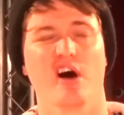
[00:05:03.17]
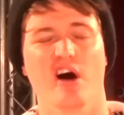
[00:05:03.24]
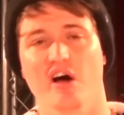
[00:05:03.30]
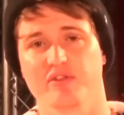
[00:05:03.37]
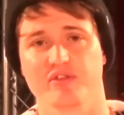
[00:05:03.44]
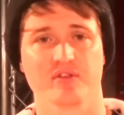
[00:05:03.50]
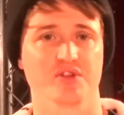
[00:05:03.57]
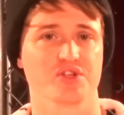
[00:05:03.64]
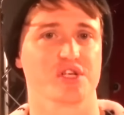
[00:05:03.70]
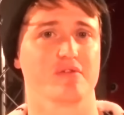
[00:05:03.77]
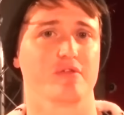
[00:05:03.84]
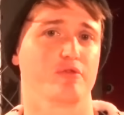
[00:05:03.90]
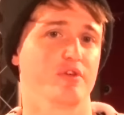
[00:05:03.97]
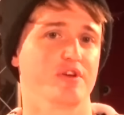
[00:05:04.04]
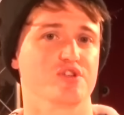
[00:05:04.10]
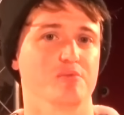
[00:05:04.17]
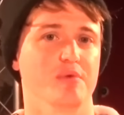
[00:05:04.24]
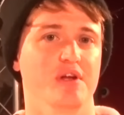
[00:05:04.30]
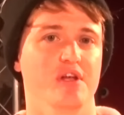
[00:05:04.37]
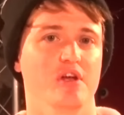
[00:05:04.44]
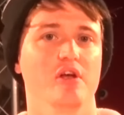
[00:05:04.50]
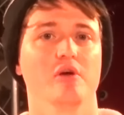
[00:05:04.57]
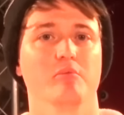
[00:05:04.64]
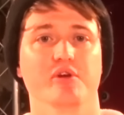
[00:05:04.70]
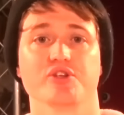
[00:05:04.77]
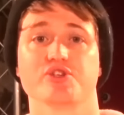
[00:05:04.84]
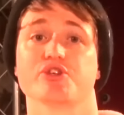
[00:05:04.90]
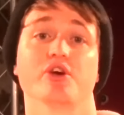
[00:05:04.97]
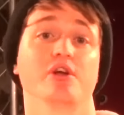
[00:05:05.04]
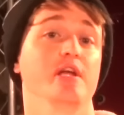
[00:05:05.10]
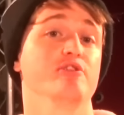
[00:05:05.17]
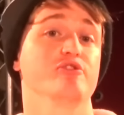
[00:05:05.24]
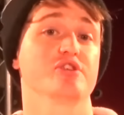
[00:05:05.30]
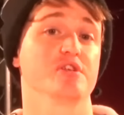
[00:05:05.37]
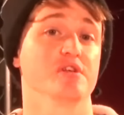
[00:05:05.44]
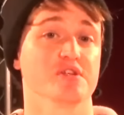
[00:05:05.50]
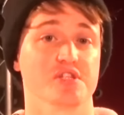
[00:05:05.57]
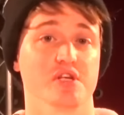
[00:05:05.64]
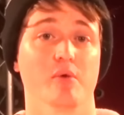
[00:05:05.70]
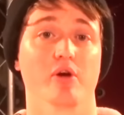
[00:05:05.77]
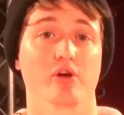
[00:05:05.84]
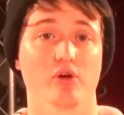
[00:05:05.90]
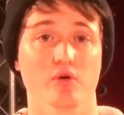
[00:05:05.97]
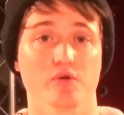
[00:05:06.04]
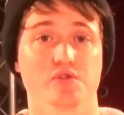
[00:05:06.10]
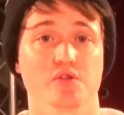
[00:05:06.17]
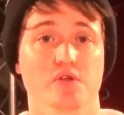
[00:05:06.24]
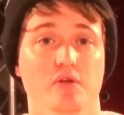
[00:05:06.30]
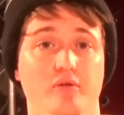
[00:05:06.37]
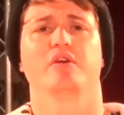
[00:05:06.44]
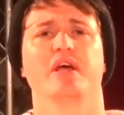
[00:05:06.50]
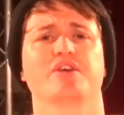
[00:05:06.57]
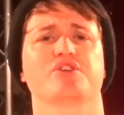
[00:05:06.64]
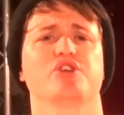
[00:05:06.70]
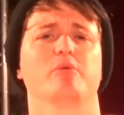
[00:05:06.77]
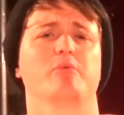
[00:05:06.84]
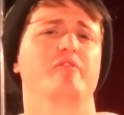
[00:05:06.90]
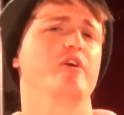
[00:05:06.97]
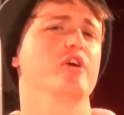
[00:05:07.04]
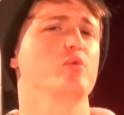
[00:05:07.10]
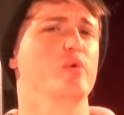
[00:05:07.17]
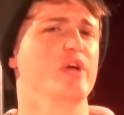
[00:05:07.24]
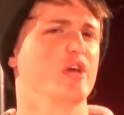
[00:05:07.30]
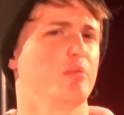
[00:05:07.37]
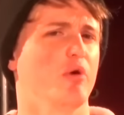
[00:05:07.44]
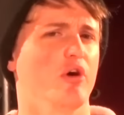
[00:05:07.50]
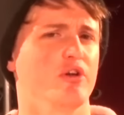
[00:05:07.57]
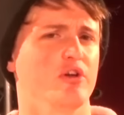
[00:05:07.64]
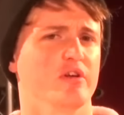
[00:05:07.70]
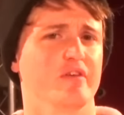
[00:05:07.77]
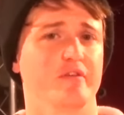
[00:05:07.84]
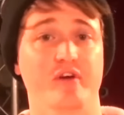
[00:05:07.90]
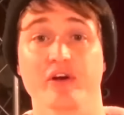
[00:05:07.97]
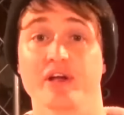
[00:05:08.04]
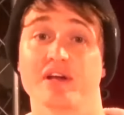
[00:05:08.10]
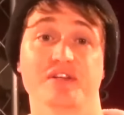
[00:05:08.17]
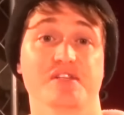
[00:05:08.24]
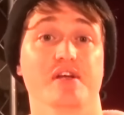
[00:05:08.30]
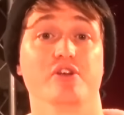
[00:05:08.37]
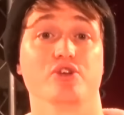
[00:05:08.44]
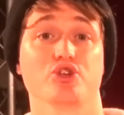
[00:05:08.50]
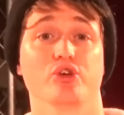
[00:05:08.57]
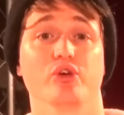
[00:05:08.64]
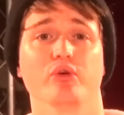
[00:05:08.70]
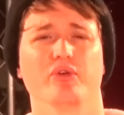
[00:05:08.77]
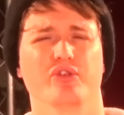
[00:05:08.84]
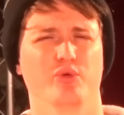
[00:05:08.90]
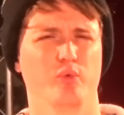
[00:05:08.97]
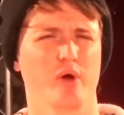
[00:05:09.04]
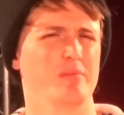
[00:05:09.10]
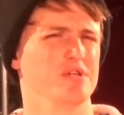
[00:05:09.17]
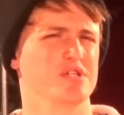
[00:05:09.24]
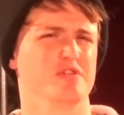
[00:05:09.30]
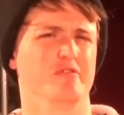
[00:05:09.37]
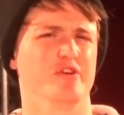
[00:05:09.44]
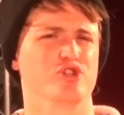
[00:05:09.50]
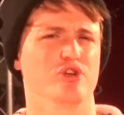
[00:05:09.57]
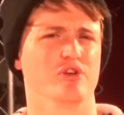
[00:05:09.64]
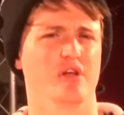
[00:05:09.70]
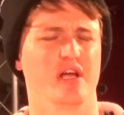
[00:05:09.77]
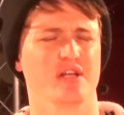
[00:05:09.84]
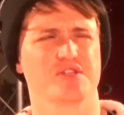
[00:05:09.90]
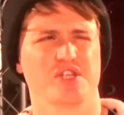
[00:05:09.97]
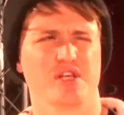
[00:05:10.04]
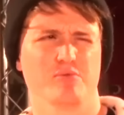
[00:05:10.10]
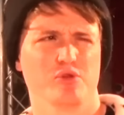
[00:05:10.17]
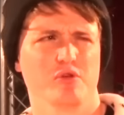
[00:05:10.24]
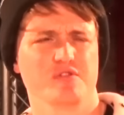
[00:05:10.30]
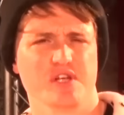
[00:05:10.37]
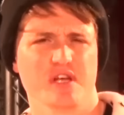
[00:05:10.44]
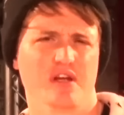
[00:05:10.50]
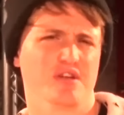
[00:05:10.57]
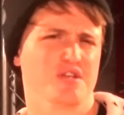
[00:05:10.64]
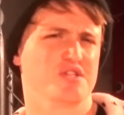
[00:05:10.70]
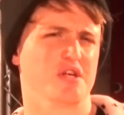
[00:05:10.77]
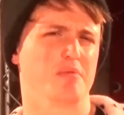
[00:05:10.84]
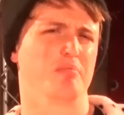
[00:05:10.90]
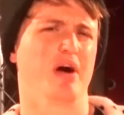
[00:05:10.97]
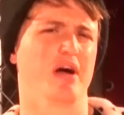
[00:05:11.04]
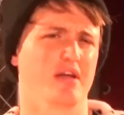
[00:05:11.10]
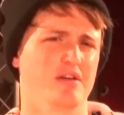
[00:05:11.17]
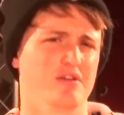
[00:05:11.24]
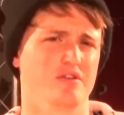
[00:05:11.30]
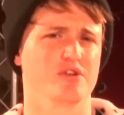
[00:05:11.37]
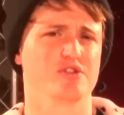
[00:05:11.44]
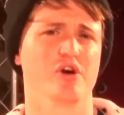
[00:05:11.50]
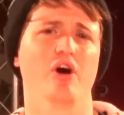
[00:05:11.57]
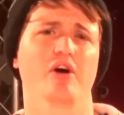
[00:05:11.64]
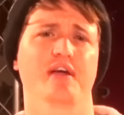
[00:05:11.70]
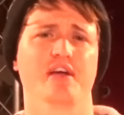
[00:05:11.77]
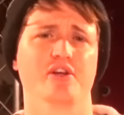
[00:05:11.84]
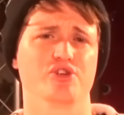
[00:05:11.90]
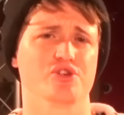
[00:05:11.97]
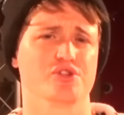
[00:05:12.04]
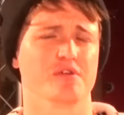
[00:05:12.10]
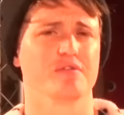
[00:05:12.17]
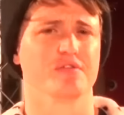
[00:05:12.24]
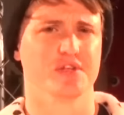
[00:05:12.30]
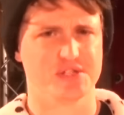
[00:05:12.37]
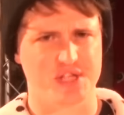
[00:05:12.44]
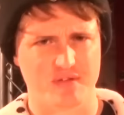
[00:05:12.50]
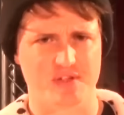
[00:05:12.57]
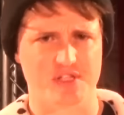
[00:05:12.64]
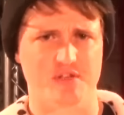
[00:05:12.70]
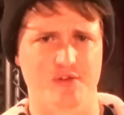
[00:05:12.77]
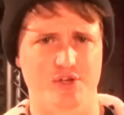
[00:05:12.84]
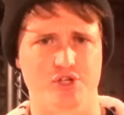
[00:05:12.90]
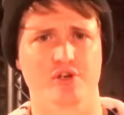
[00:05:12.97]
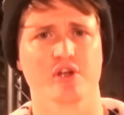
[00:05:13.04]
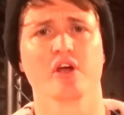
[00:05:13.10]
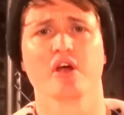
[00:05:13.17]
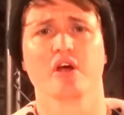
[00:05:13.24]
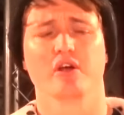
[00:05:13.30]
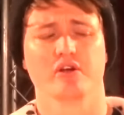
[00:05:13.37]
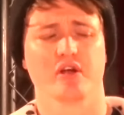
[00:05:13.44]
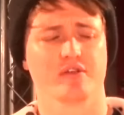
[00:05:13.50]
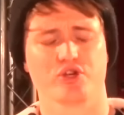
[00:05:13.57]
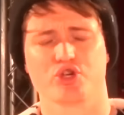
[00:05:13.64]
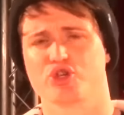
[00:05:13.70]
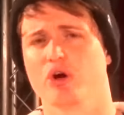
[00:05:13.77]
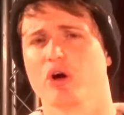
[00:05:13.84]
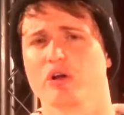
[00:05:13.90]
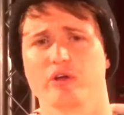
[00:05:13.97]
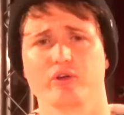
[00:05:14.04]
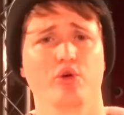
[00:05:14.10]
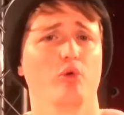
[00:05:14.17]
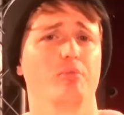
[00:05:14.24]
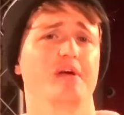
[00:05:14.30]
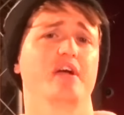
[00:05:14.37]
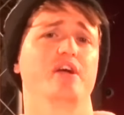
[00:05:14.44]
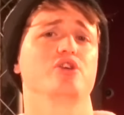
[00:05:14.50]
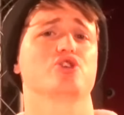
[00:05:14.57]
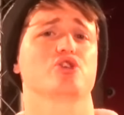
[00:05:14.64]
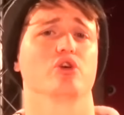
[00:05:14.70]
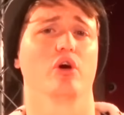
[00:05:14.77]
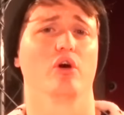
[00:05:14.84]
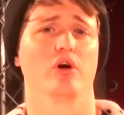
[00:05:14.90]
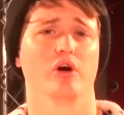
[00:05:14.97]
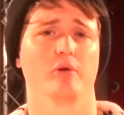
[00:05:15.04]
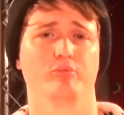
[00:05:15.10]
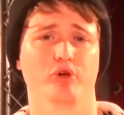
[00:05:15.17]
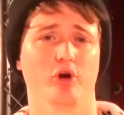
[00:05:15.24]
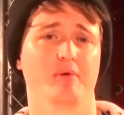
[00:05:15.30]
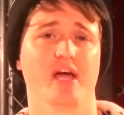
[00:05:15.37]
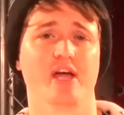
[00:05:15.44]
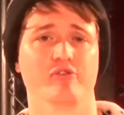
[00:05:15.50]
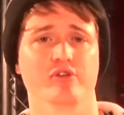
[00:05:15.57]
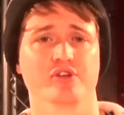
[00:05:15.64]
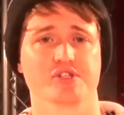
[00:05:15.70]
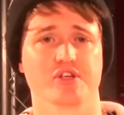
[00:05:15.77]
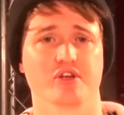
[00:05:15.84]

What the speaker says: I think they'll save it for WrestleMania, but it's certainly interesting to see where it goes. Next up, a very weak point of a very entertaining show, the women's division. It seemed to have taken a step back into the dark ages of the Divas division. Neither Charlotte nor Paige got a proper entrance.